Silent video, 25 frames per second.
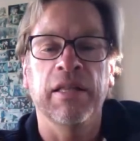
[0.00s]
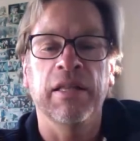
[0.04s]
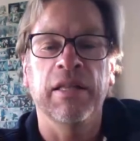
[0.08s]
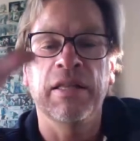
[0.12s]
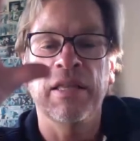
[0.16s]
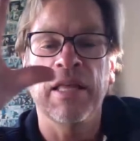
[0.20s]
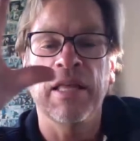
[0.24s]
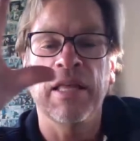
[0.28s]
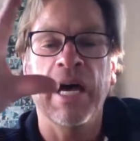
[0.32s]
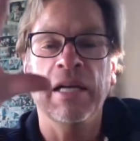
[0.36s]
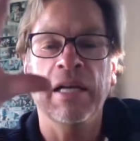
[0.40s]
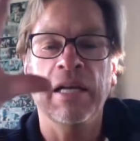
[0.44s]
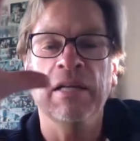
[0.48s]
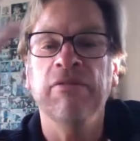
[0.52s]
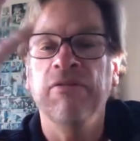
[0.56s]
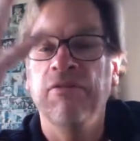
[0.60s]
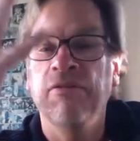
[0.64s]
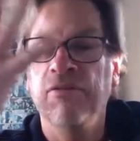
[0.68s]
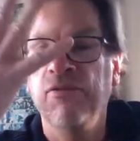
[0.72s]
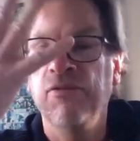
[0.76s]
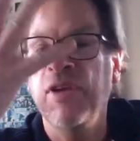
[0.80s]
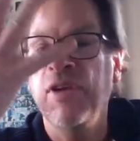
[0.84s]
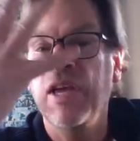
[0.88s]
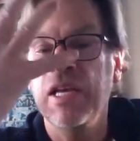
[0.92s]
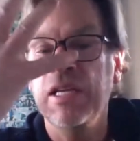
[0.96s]
that
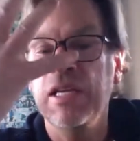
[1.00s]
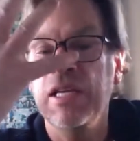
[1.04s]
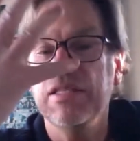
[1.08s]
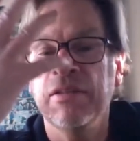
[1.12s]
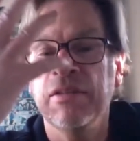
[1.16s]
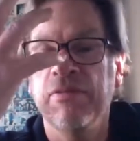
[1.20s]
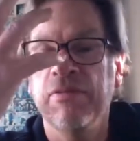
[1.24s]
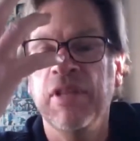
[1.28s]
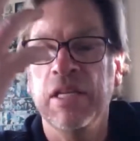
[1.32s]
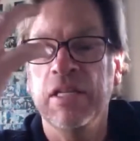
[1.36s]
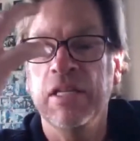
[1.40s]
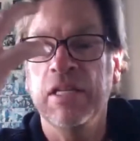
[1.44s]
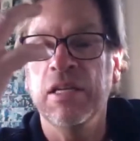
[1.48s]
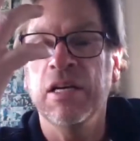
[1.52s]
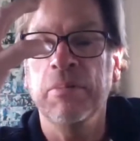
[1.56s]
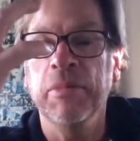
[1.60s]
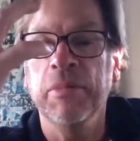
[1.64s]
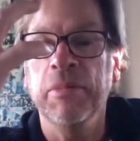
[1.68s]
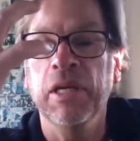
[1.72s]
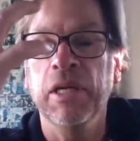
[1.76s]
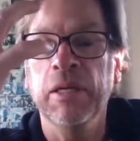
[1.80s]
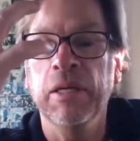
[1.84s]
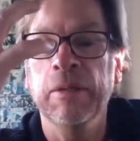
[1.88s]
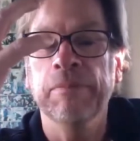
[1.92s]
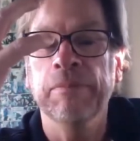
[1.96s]
face of the
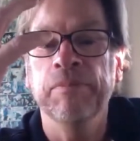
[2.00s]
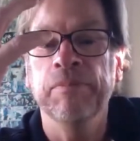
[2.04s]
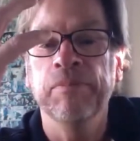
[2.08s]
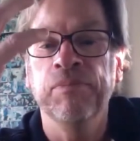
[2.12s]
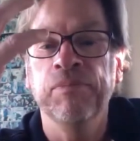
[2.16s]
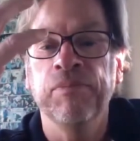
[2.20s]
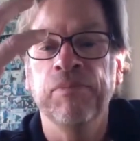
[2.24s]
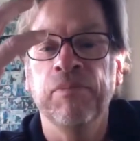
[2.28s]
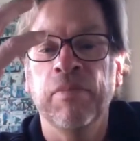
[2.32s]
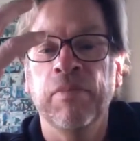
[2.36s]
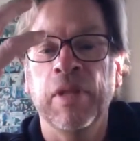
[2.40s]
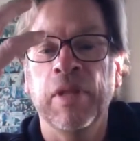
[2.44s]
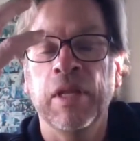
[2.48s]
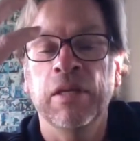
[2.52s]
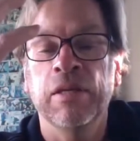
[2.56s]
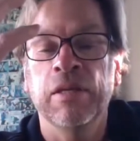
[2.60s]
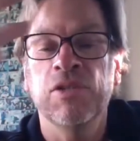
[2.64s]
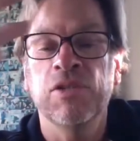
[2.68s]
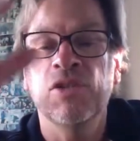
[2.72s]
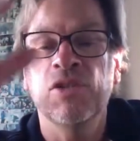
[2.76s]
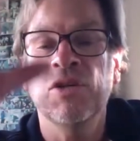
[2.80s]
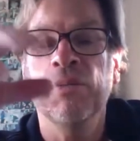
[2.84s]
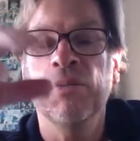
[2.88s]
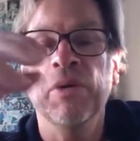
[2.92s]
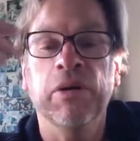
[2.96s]
dummy
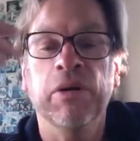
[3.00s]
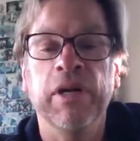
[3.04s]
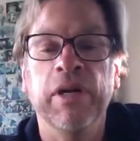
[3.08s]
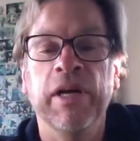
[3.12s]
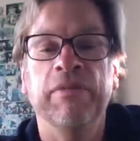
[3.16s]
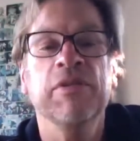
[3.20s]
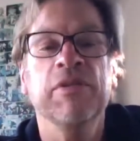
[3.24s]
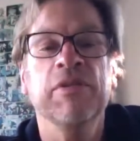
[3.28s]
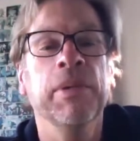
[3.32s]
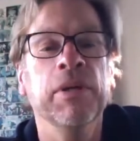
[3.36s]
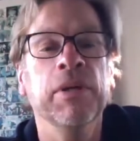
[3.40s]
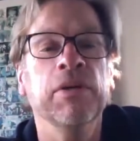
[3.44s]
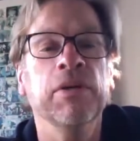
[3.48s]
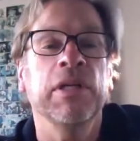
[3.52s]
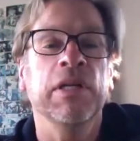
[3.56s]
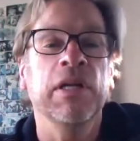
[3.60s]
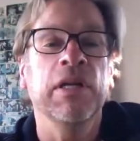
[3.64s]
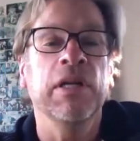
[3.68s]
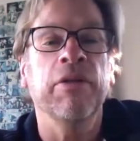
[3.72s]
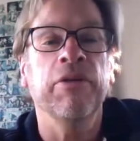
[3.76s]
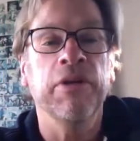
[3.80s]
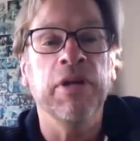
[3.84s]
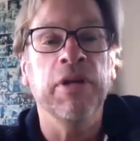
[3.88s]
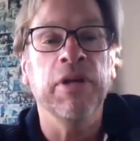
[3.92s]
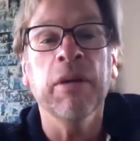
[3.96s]
so we don't have to build
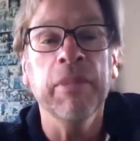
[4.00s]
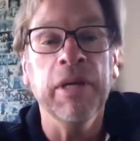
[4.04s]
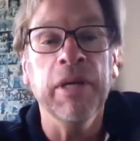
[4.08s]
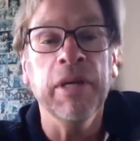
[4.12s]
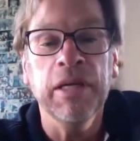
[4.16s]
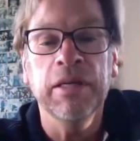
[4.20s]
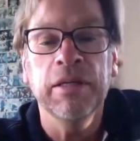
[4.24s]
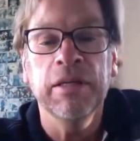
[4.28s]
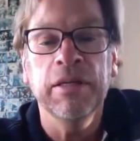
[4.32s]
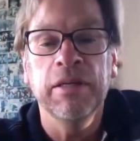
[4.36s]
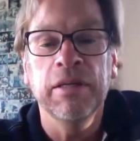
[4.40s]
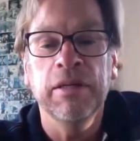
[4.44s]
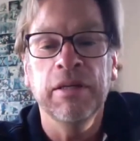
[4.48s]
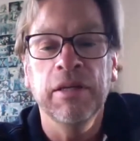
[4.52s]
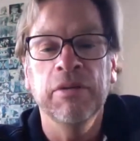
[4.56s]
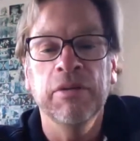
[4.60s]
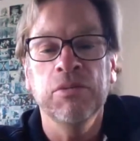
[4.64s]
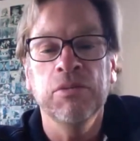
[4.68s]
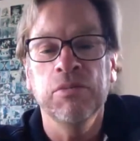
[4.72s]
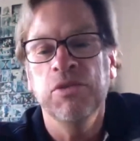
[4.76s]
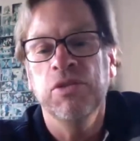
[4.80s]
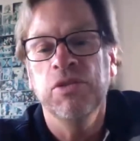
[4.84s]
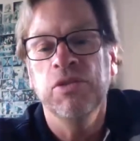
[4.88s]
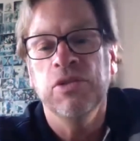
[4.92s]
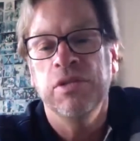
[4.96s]
another dummy.
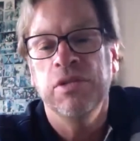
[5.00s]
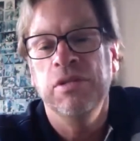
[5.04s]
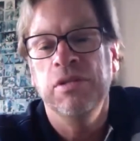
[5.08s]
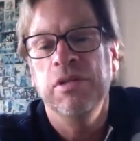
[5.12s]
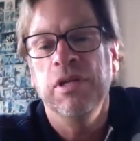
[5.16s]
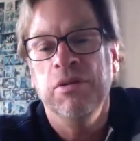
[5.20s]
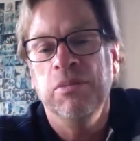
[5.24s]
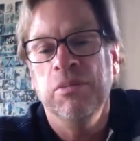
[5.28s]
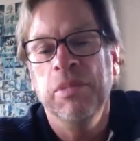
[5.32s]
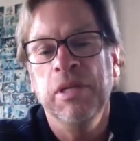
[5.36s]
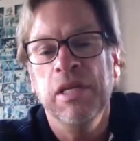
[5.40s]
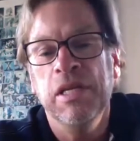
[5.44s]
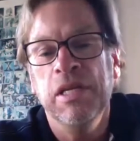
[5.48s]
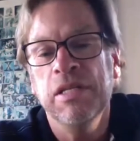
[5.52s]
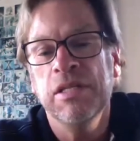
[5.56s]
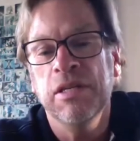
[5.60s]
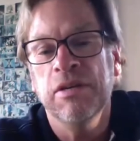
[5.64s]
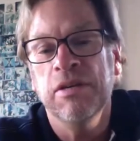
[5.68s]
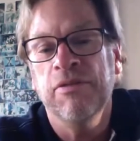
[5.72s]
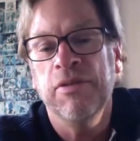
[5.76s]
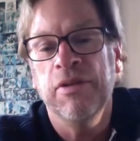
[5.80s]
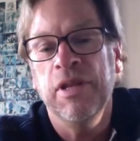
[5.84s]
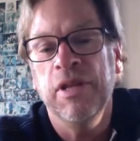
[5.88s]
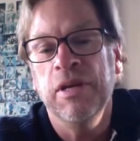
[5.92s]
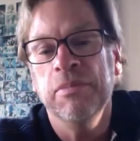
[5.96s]
It would just, you know, be
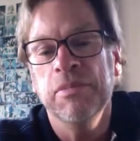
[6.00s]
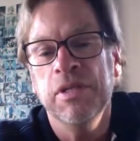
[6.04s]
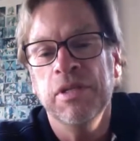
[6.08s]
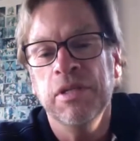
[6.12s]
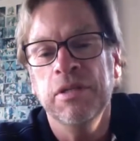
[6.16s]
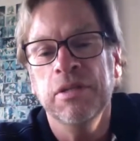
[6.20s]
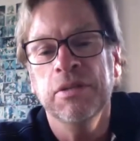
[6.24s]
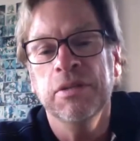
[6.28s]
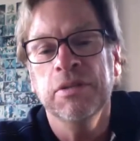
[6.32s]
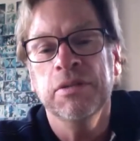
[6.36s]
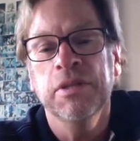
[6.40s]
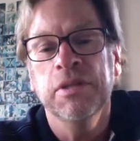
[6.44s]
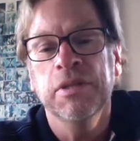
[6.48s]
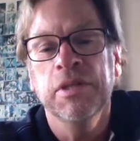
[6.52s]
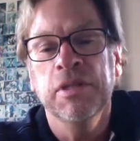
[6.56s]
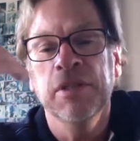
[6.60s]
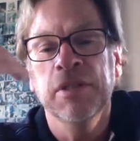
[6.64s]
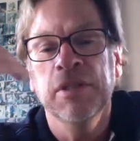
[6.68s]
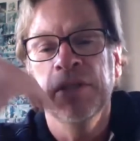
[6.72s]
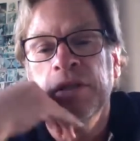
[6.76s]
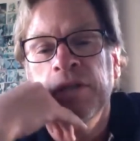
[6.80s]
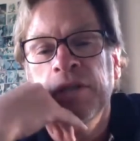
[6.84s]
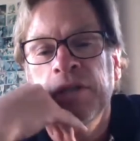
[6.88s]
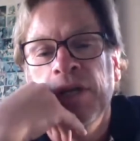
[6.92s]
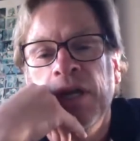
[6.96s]
easier for them to do.
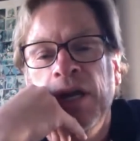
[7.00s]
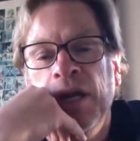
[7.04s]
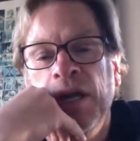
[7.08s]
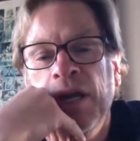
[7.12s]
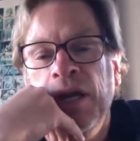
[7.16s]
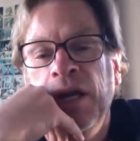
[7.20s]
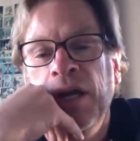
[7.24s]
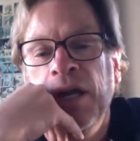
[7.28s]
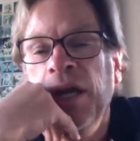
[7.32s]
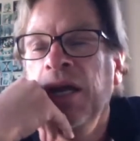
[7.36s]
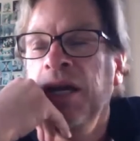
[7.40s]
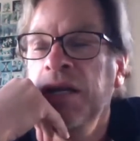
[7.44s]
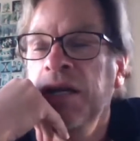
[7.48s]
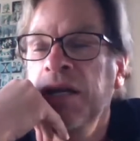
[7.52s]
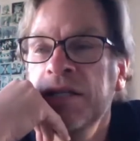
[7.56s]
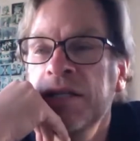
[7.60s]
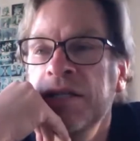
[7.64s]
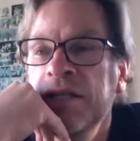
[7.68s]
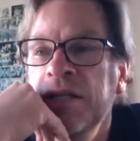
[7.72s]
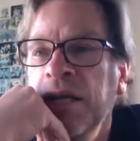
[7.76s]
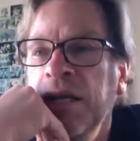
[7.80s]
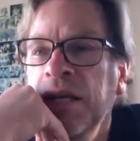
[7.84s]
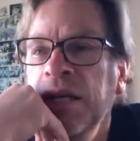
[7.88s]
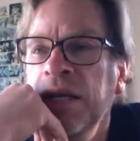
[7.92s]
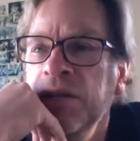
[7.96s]
And he
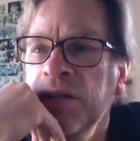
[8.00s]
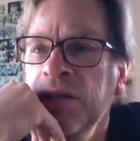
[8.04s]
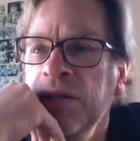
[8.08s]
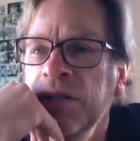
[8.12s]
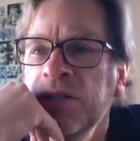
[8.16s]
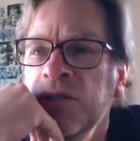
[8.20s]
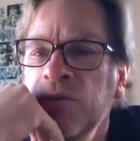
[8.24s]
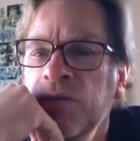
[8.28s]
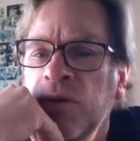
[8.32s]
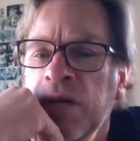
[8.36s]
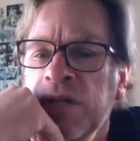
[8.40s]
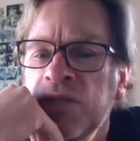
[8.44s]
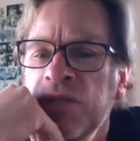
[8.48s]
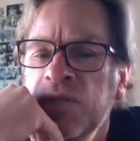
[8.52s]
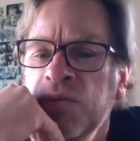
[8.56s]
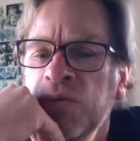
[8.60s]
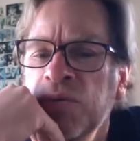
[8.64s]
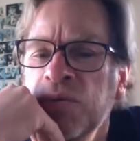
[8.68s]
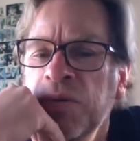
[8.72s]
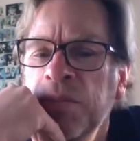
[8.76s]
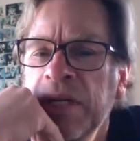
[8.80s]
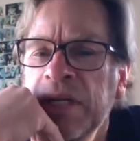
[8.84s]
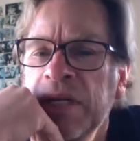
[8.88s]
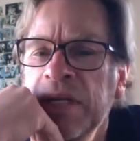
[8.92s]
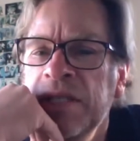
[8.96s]
looked across the
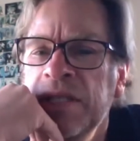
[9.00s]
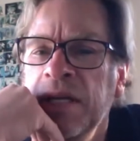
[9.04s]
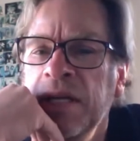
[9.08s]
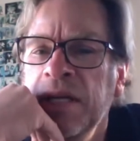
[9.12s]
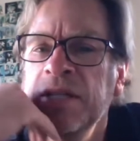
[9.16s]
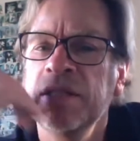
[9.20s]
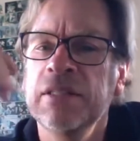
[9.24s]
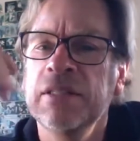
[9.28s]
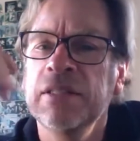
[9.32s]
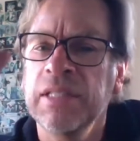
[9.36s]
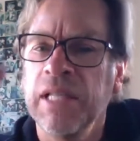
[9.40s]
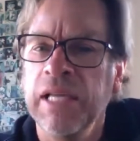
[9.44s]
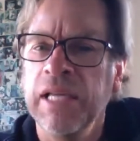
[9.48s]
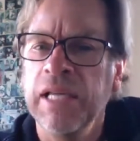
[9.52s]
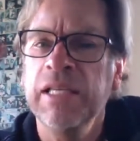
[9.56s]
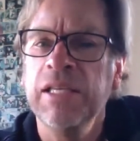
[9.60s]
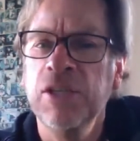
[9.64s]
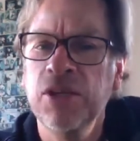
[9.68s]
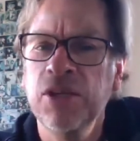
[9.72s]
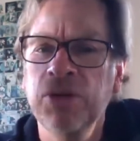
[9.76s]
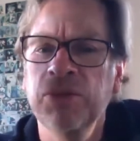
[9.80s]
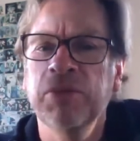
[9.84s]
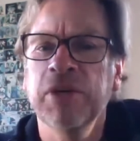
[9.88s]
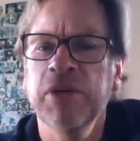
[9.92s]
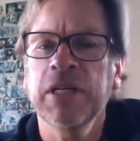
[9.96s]
room and he said, like
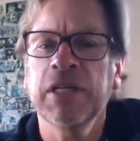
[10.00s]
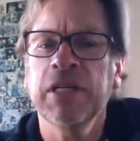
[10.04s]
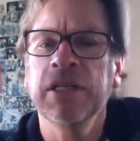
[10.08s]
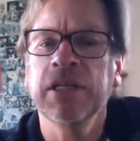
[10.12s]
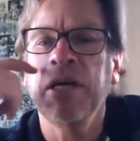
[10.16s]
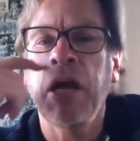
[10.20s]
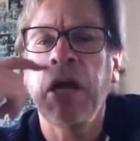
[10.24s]
you, Rick.